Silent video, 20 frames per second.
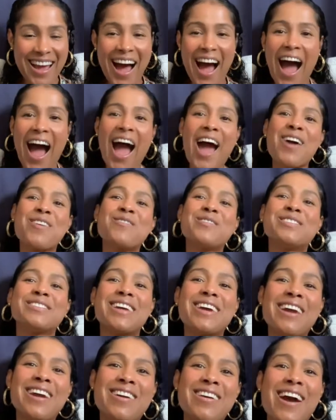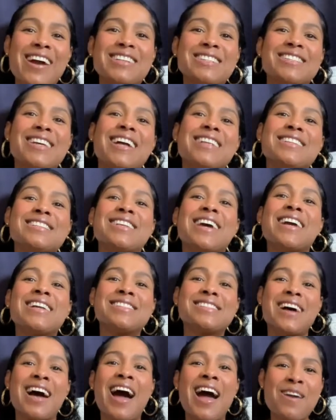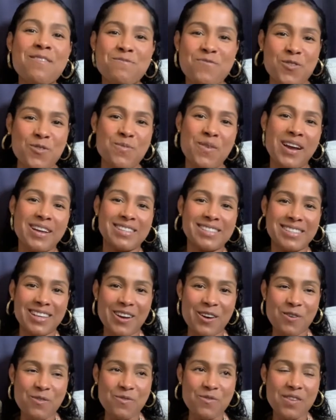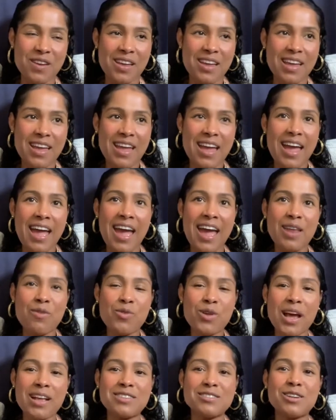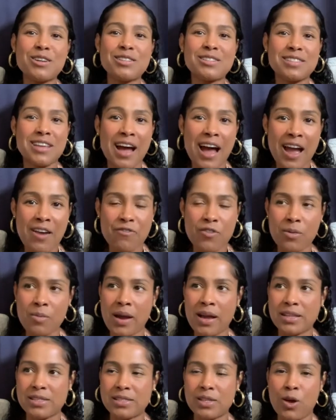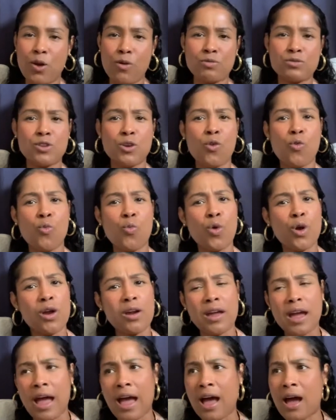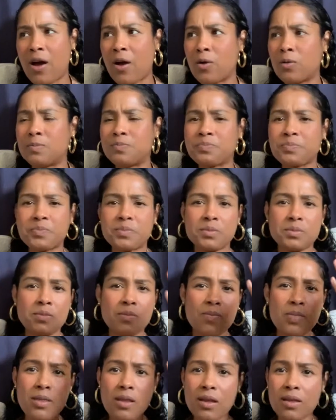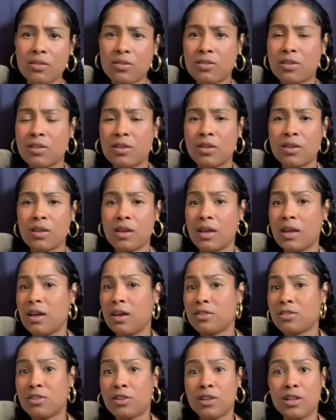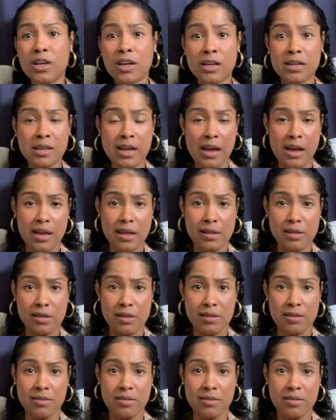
I was here. I just had to take time for myself. And when I took time for myself to work out, to look nice